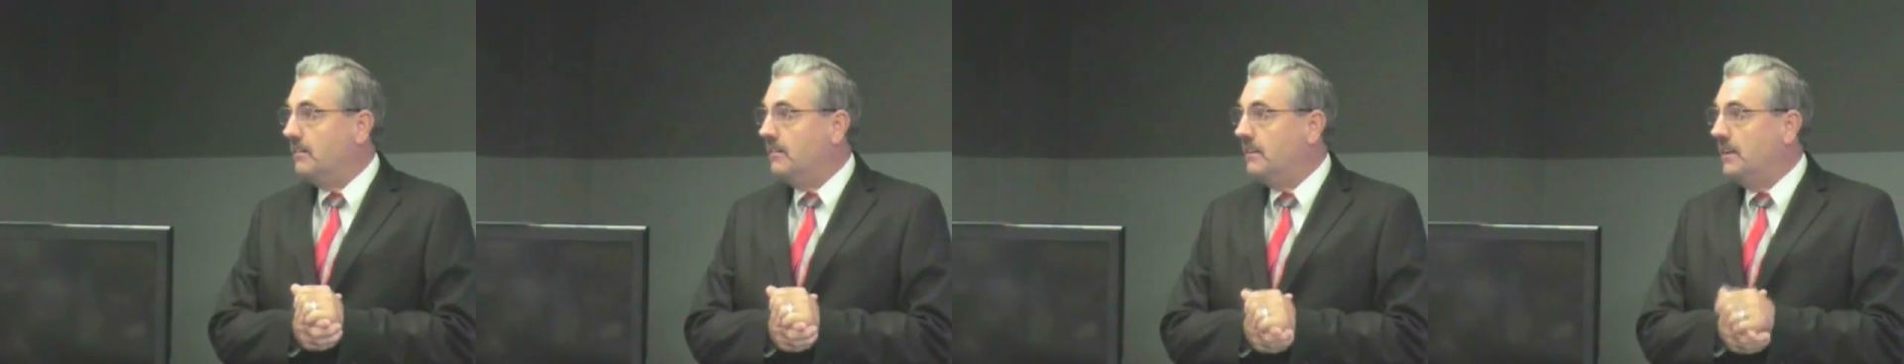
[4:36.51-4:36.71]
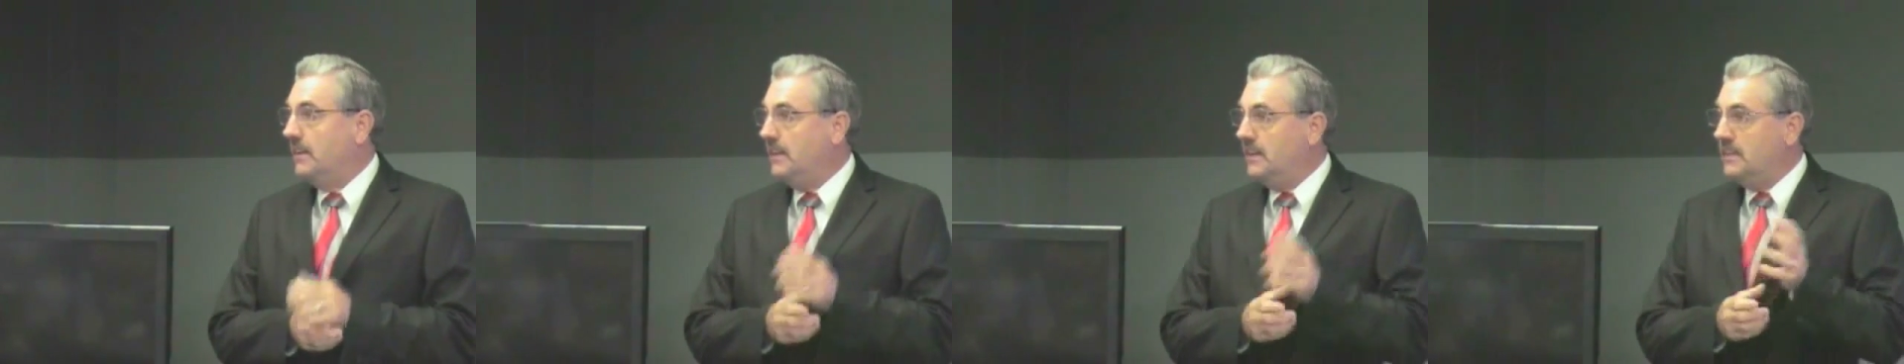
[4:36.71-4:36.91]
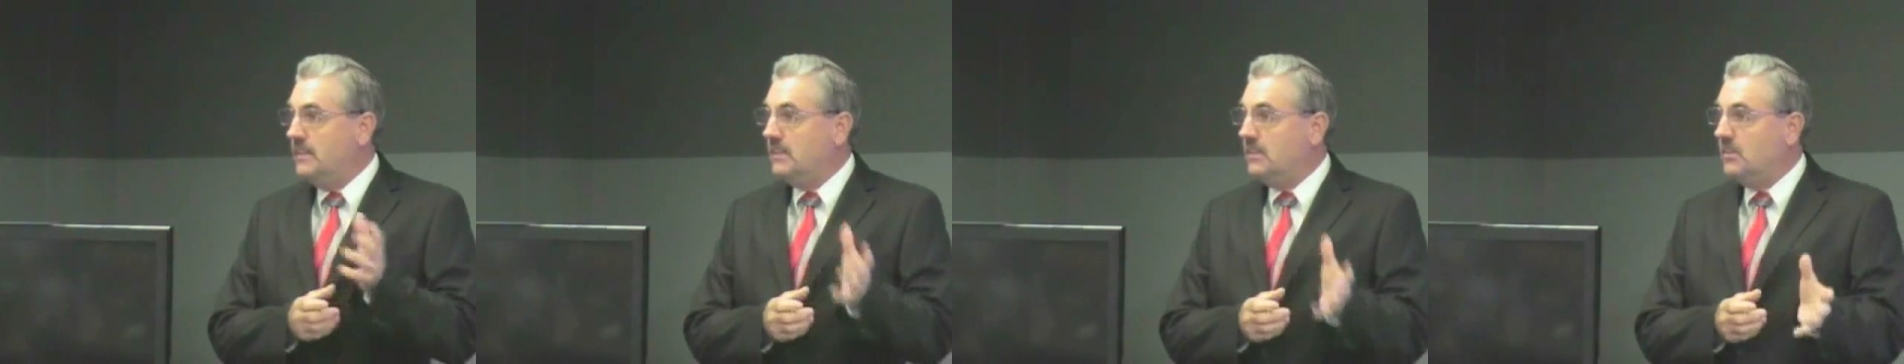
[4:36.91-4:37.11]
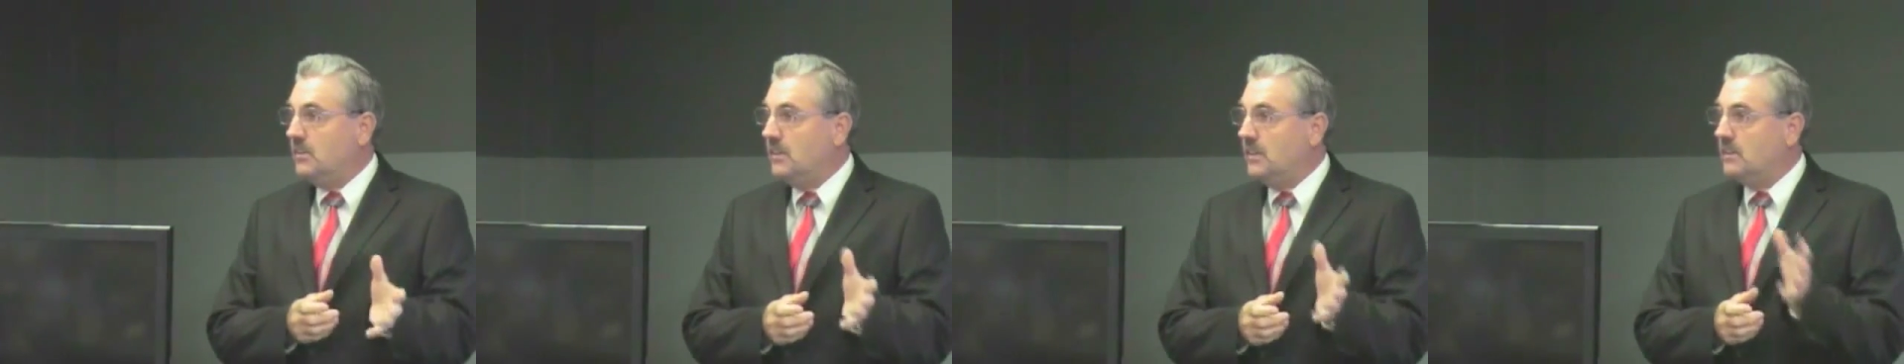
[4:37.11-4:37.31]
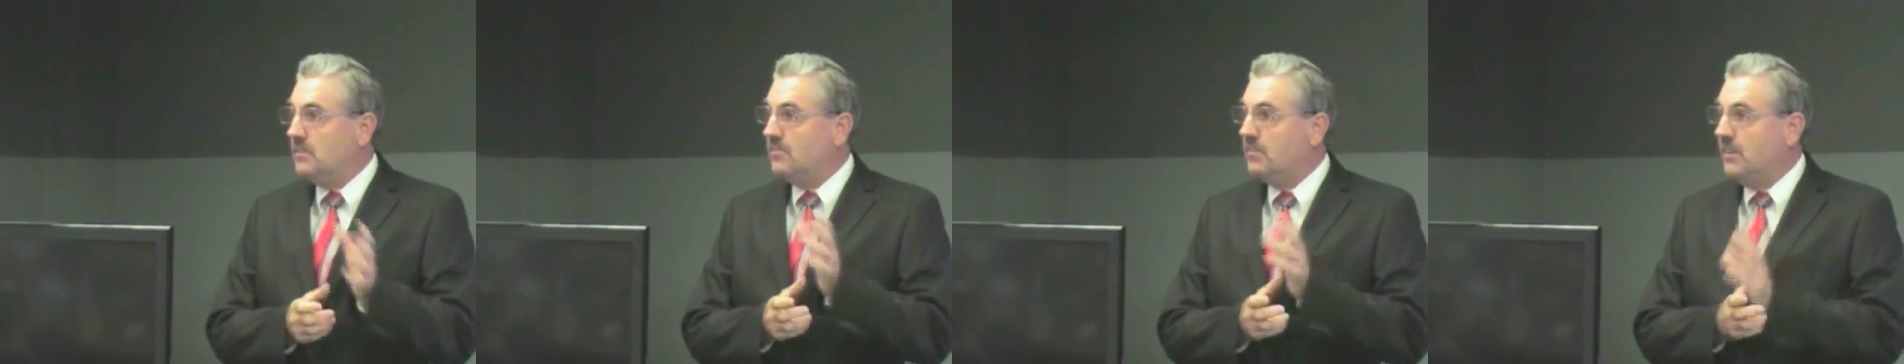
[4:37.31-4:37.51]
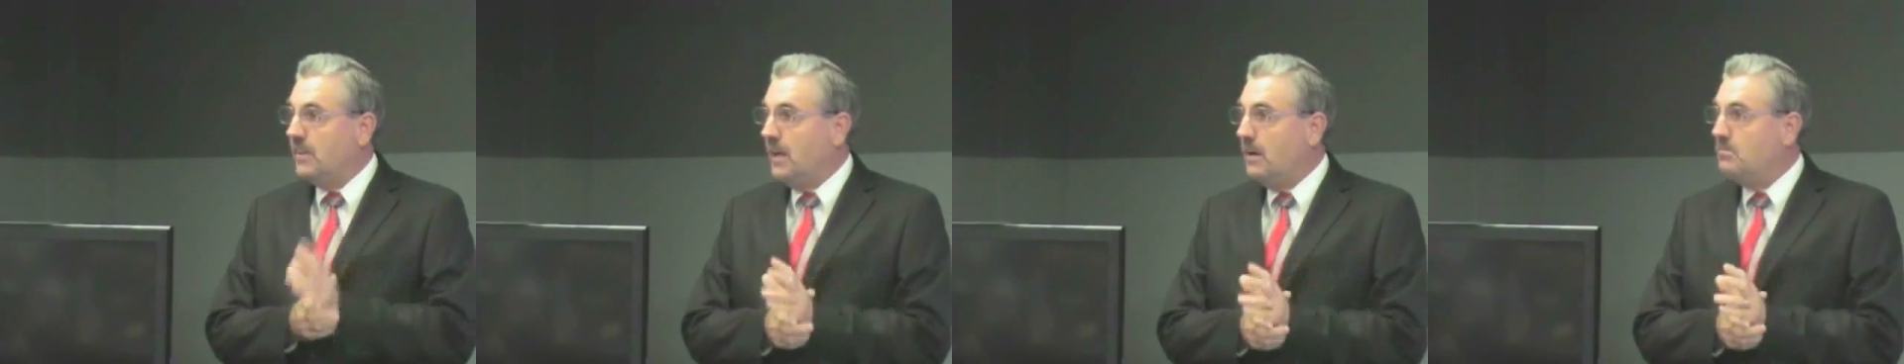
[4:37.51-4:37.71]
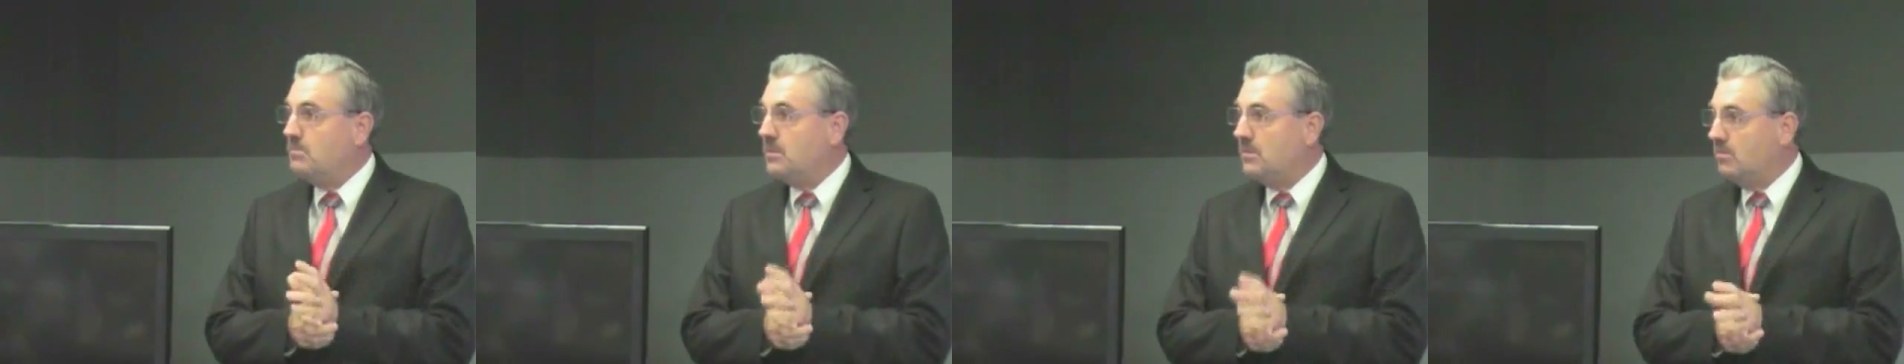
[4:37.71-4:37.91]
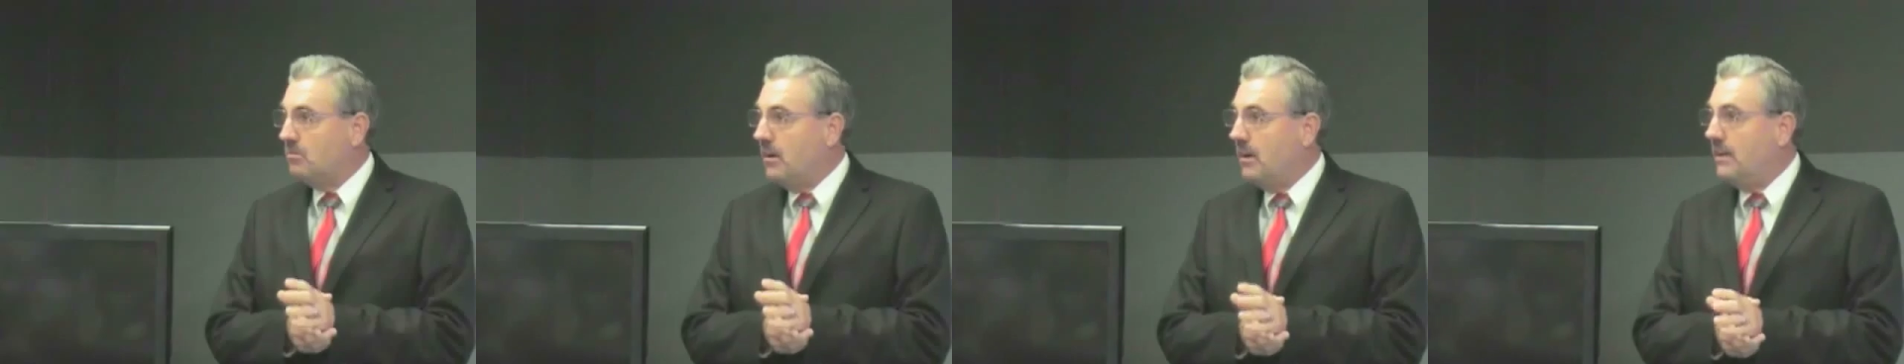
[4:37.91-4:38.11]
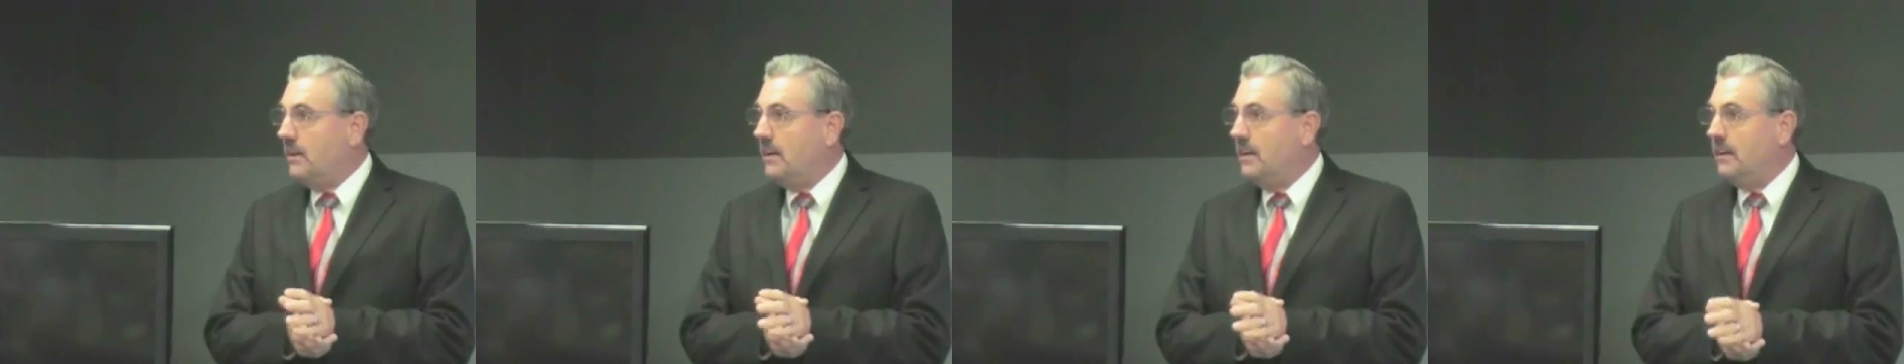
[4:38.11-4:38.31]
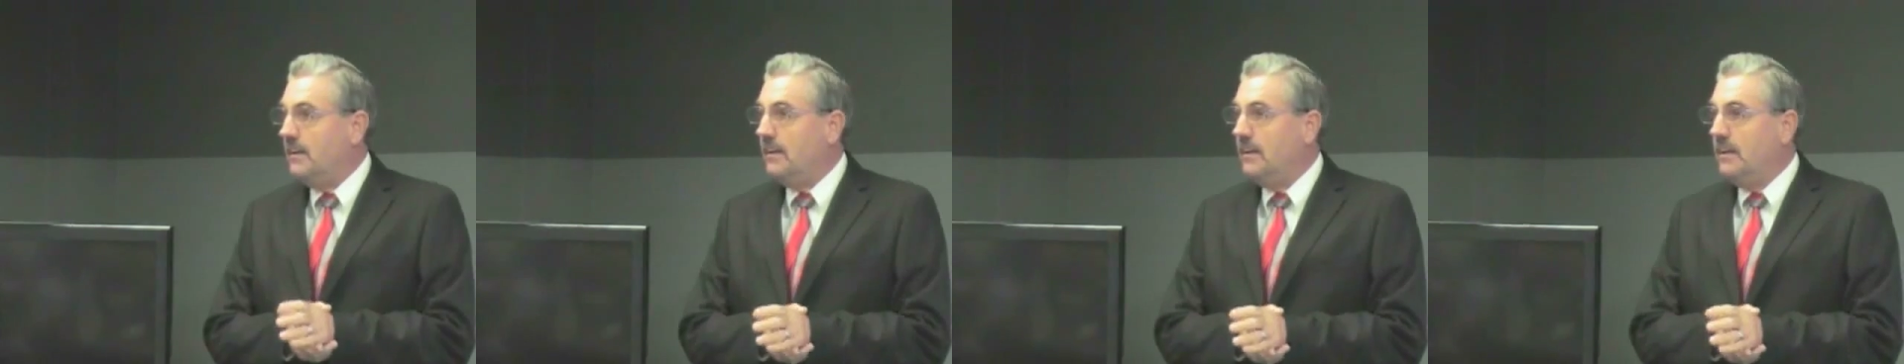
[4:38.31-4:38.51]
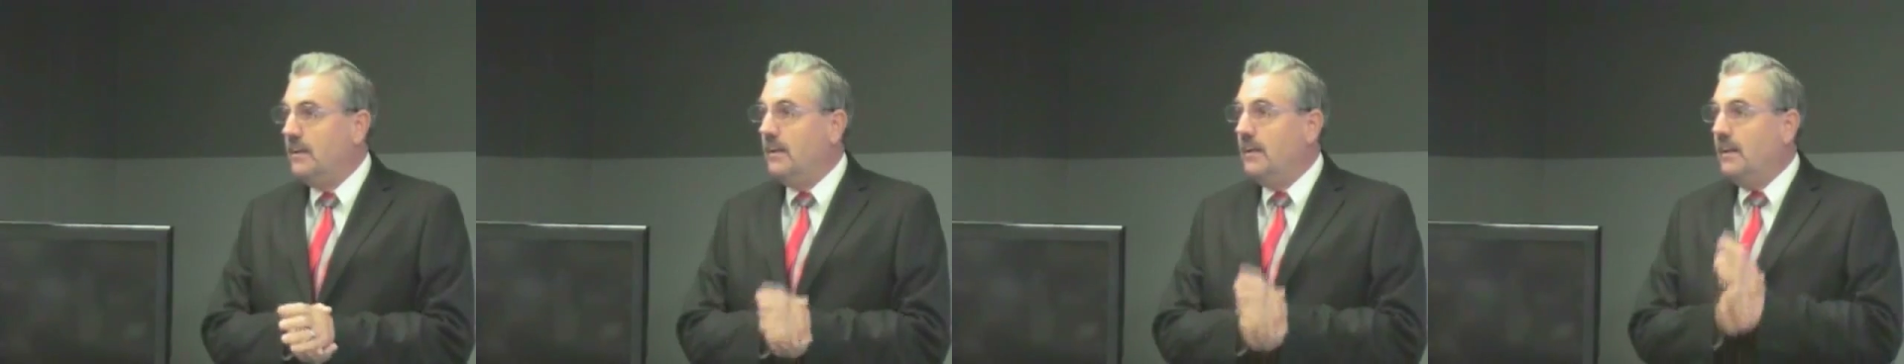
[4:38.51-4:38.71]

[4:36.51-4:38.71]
The easier it is for them to rent it,